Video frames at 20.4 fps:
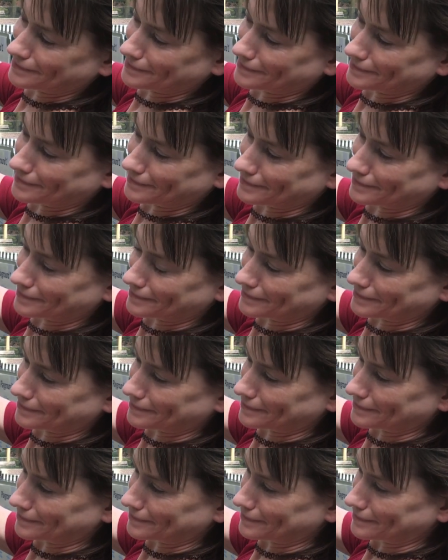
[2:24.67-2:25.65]
And
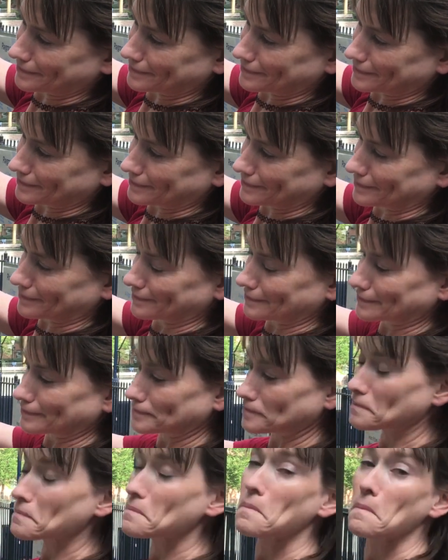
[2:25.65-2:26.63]

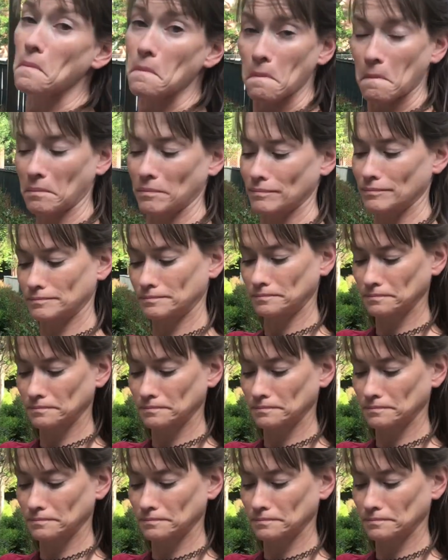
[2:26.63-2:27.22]
she's going to